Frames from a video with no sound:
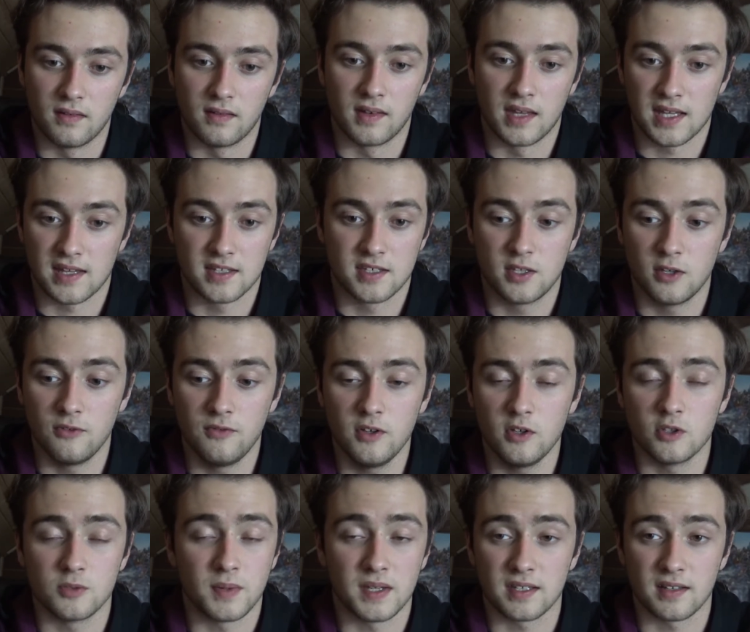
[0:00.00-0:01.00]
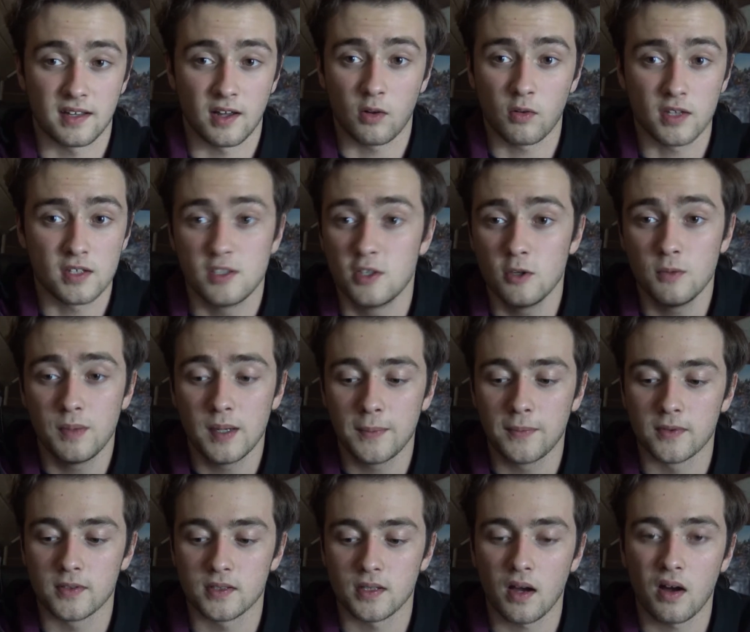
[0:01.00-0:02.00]
like the two views, basically only two
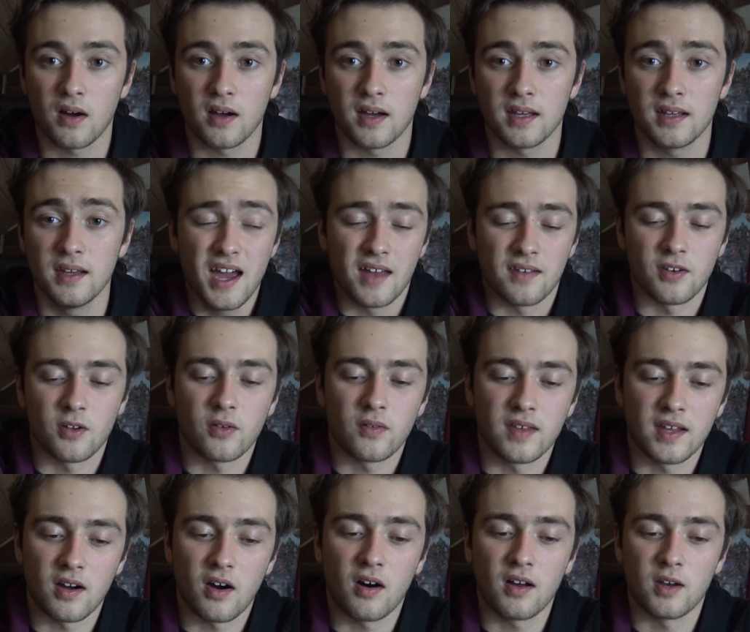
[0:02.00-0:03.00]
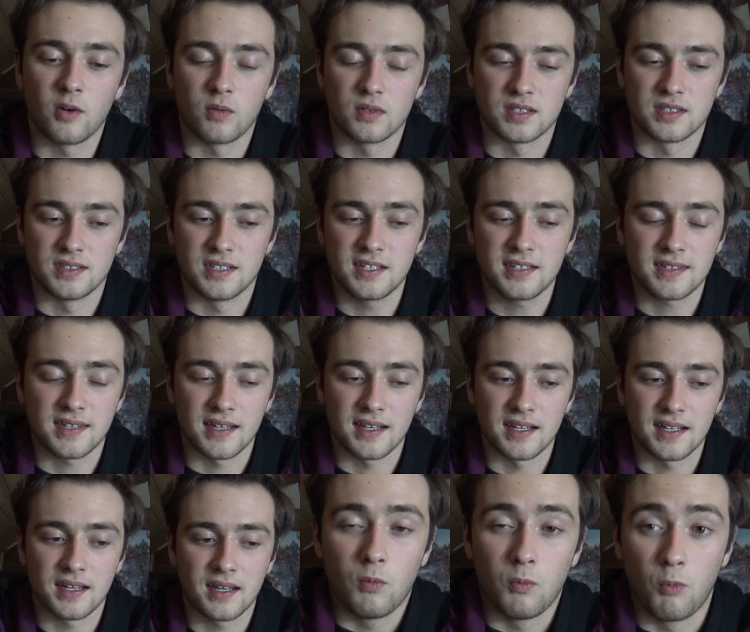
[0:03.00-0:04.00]
people saw it and the only thing on it was a
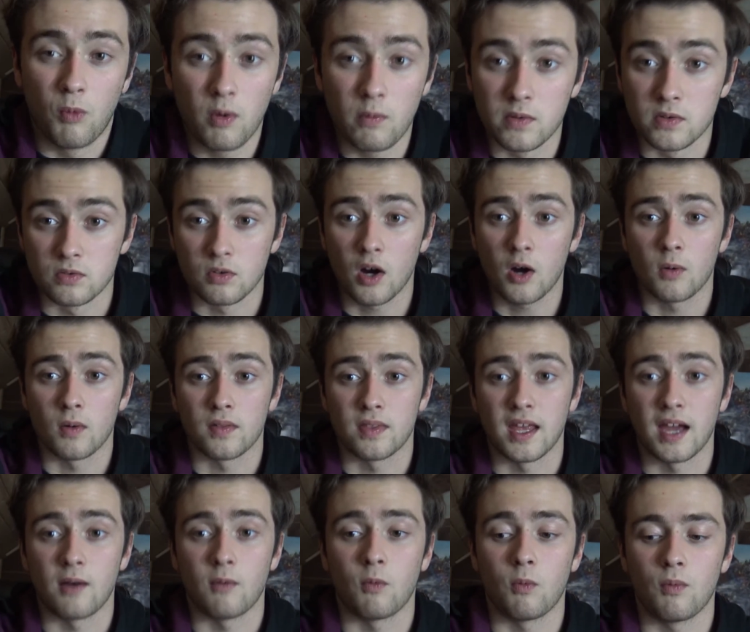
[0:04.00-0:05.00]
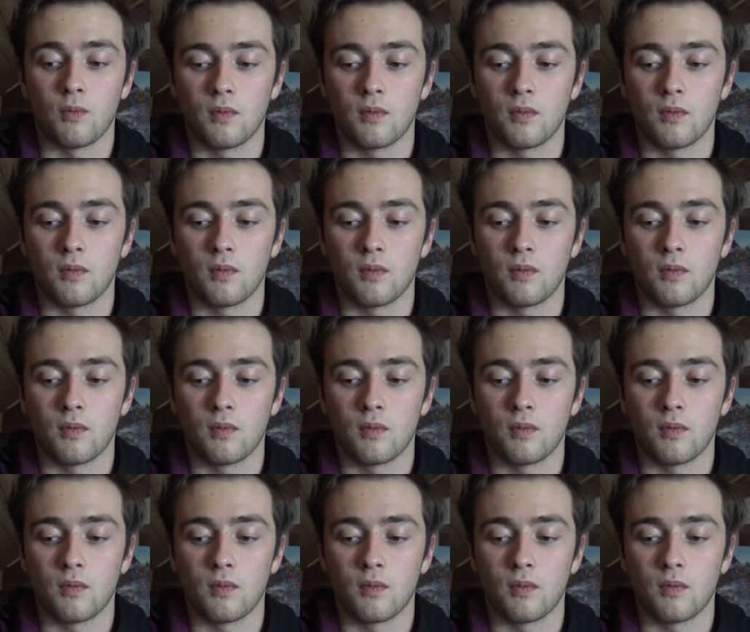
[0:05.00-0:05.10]
dislike, what was wrong with that?